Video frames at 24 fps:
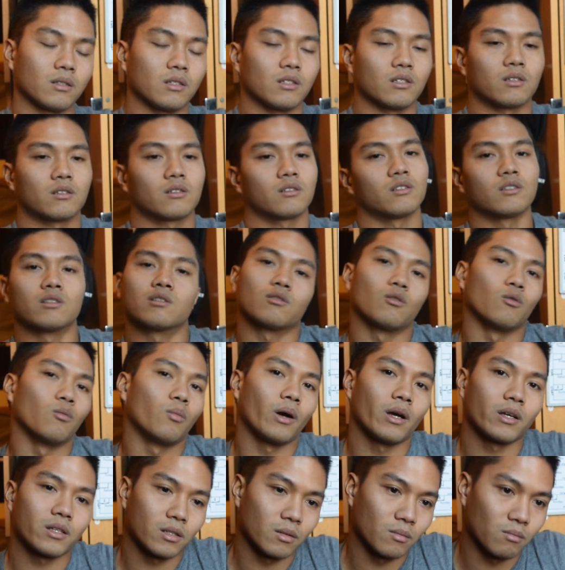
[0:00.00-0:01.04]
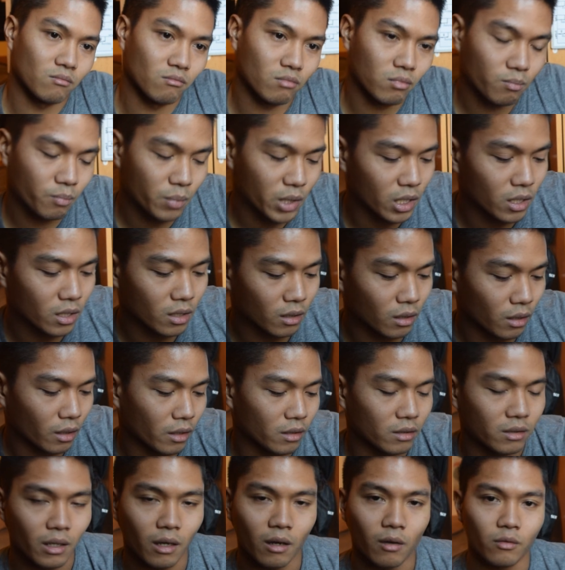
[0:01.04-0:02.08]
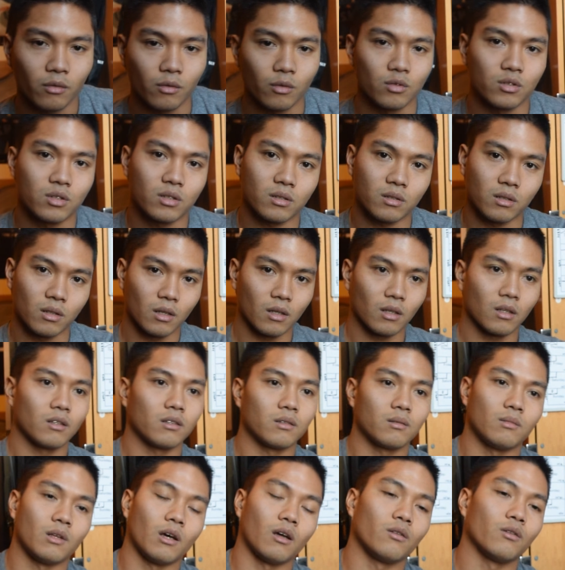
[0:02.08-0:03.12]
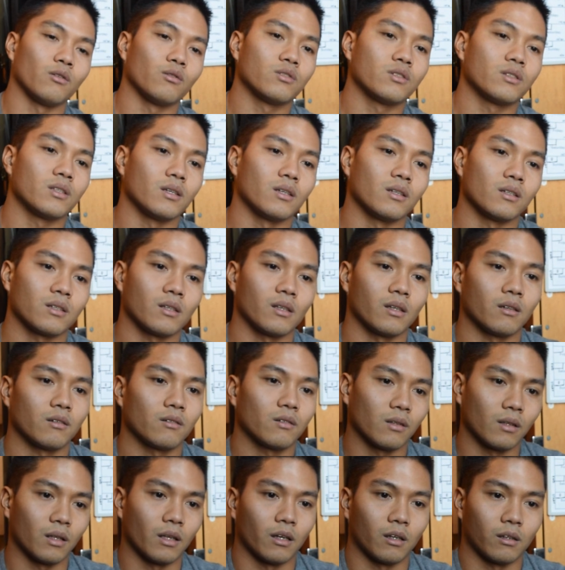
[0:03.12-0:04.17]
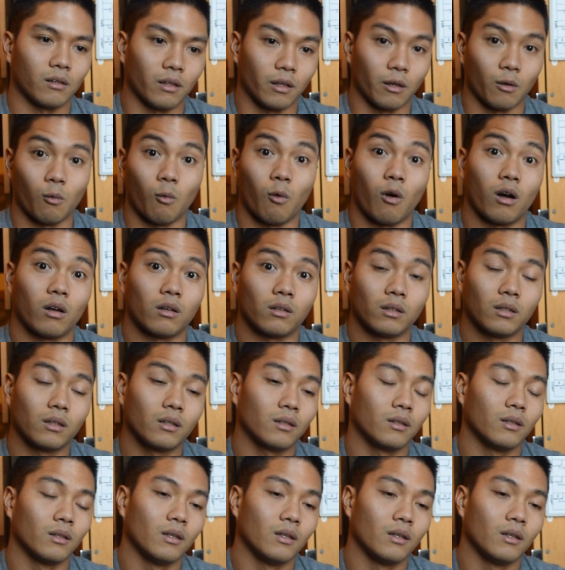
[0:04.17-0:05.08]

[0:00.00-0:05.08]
Just go buy some Pedialyte, down those things like water,